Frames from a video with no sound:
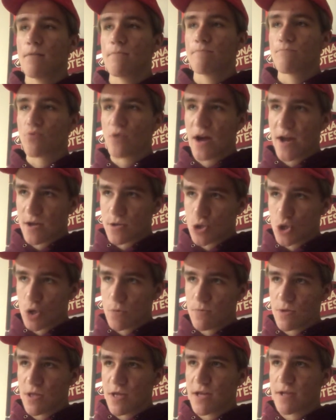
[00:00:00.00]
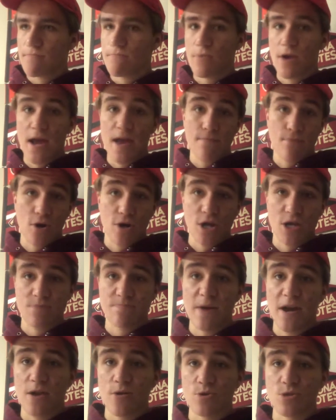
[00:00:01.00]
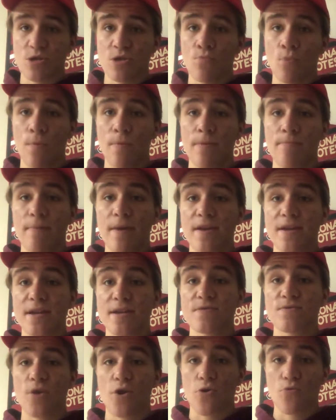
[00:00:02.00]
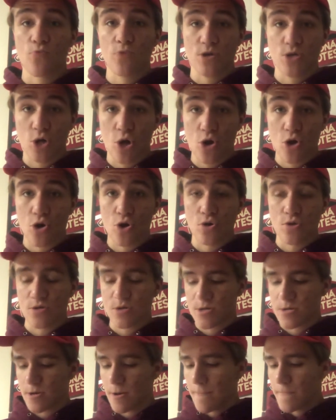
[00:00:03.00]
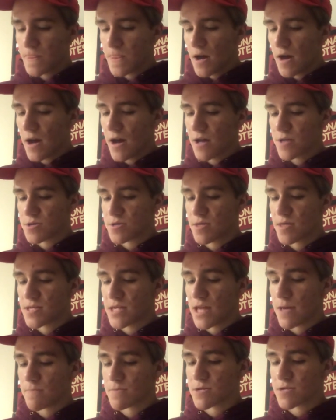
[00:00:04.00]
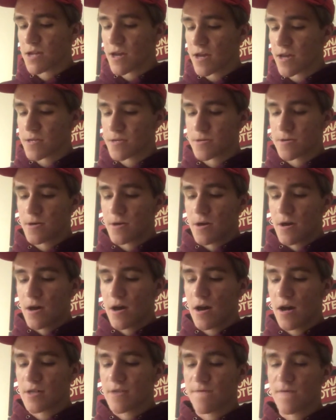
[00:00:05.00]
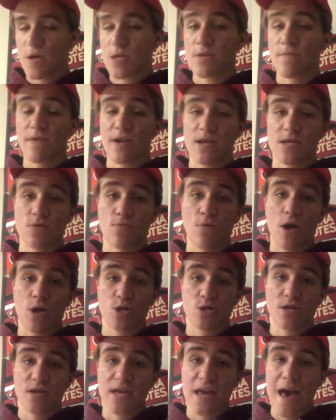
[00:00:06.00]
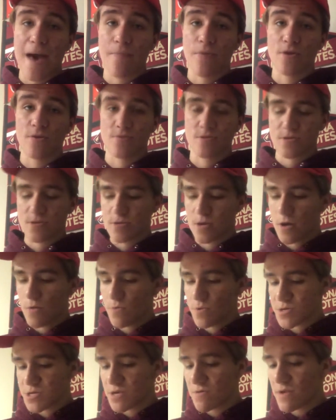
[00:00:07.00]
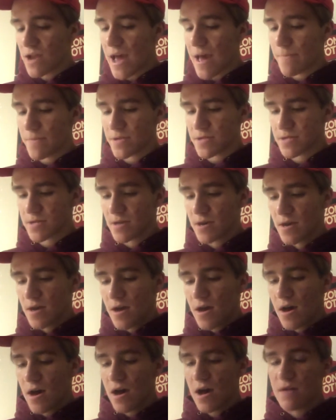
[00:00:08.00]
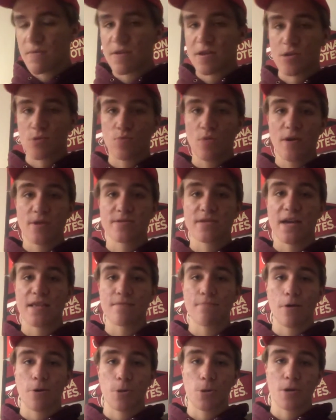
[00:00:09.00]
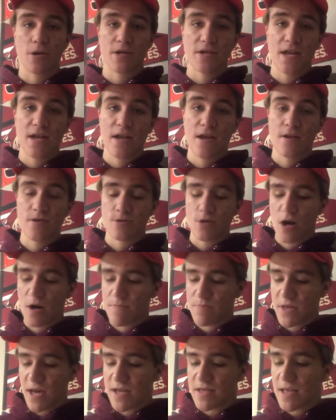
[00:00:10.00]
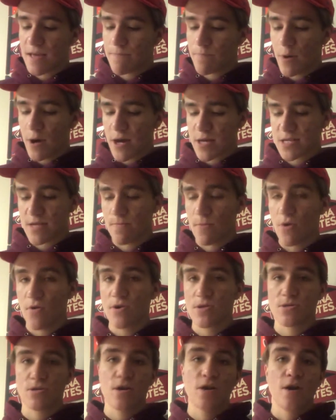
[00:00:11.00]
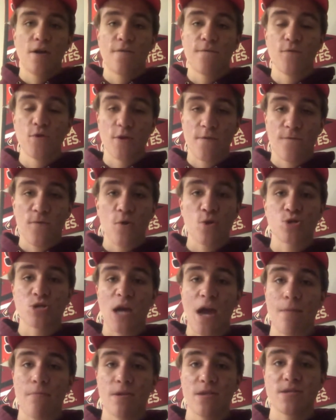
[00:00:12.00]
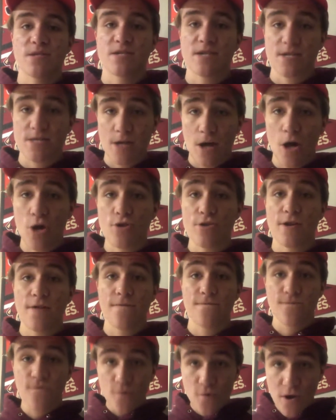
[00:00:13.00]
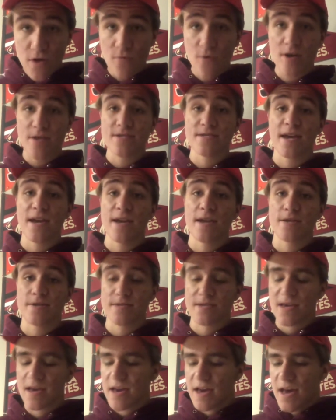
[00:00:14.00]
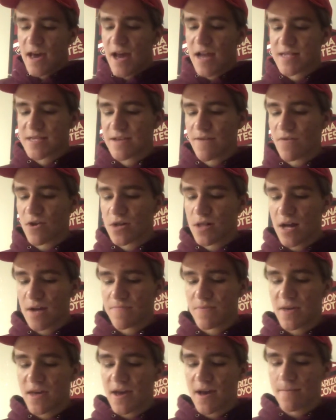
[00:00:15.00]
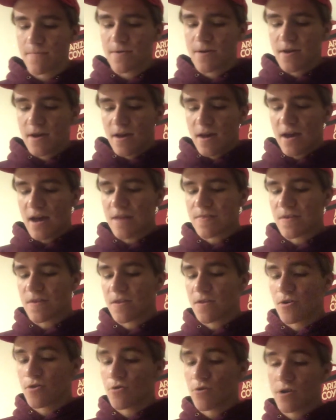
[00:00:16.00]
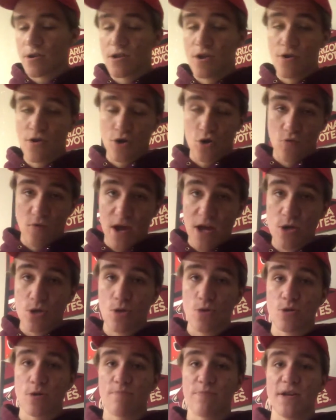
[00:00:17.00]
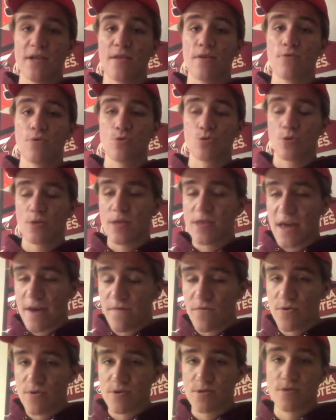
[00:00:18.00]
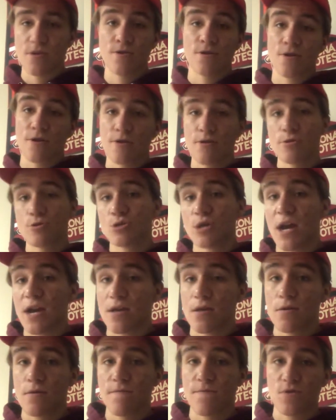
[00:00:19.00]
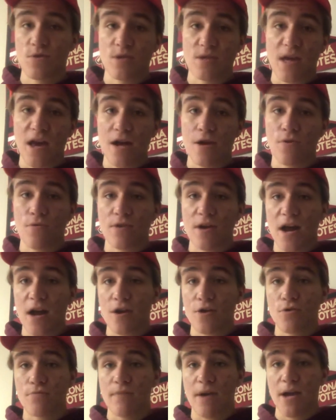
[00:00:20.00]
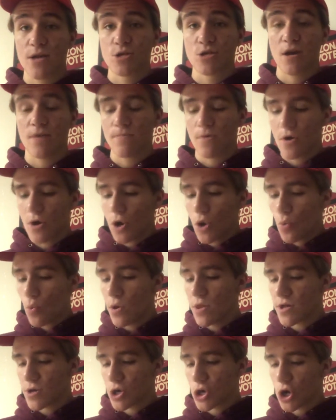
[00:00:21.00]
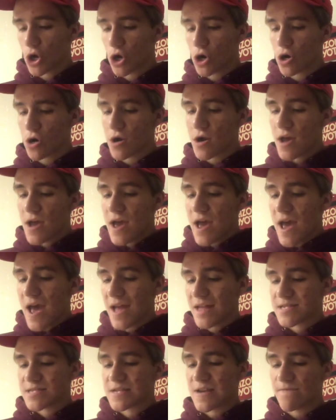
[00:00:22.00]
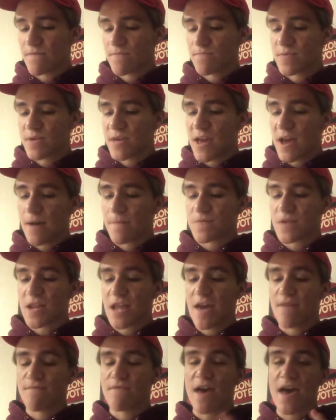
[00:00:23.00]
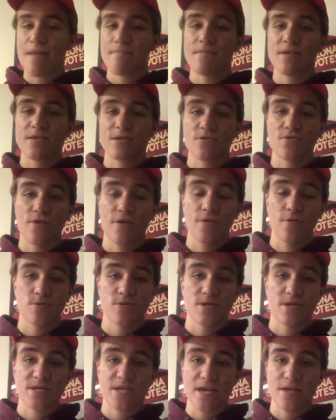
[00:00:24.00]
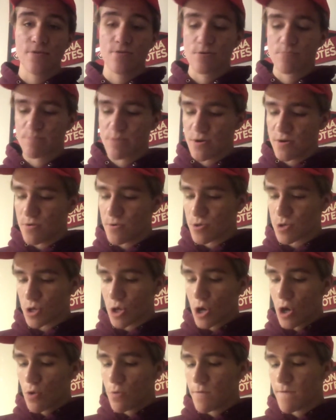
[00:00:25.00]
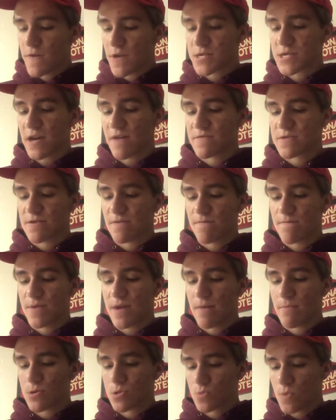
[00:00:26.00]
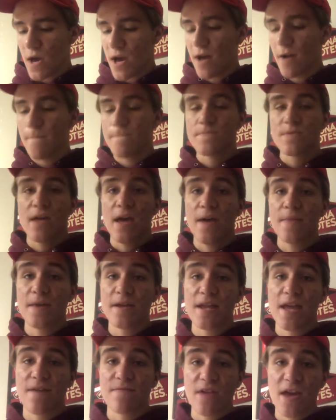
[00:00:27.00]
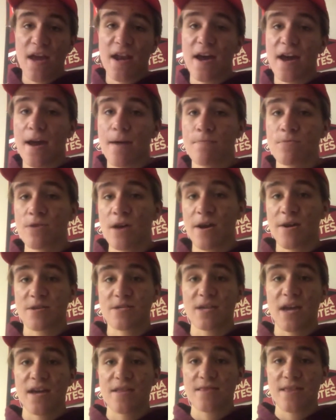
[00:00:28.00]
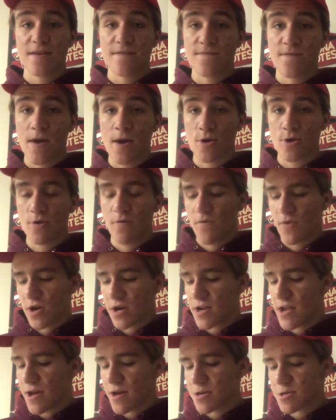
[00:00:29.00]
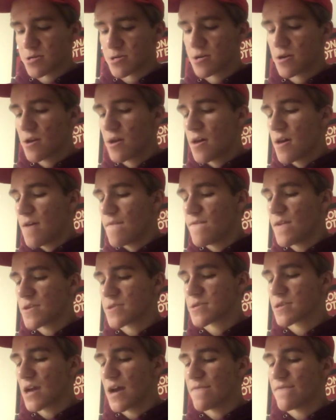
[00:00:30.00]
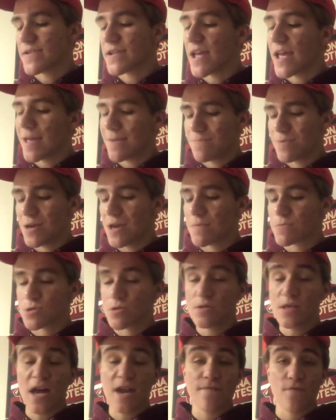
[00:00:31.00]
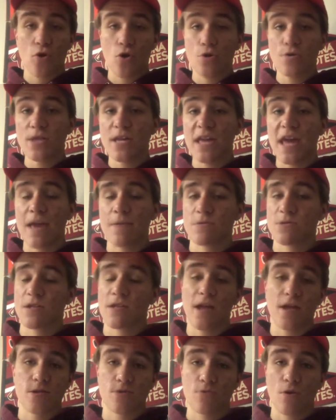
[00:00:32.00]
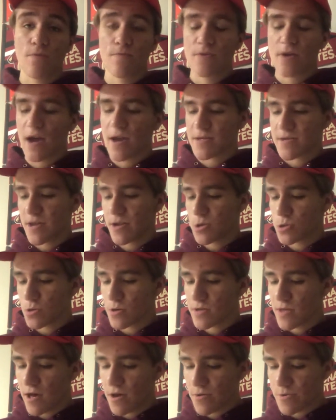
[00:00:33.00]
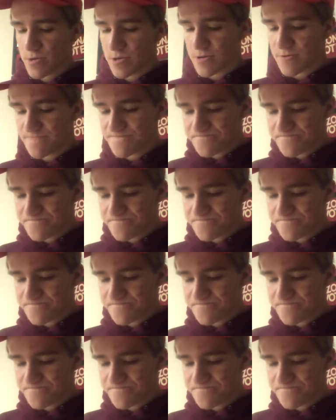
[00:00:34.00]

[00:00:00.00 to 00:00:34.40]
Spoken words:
Brian Dumoulin, and Marcus Pettersson will be making their returns to the team tonight to face up against the Washington Capitals. So we'll see what happens. And then as well as that, the Montreal Canadiens are playing the Boston Bruins for the first time in 641 days at 7 o'clock p.m. And then the New York Rangers are playing the New Jersey Devils. So the good old Jack Hughes versus Kako Kako matchup will occur at 7 p.m. Then you have Edmonton Oilers and the St. Louis Blues facing off at 7 p.m. as well. And then you have the Anaheim Ducks and the Vancouver Canucks facing off at 8 p.m. So a lot of early games tonight. So I hope you guys can enjoy those.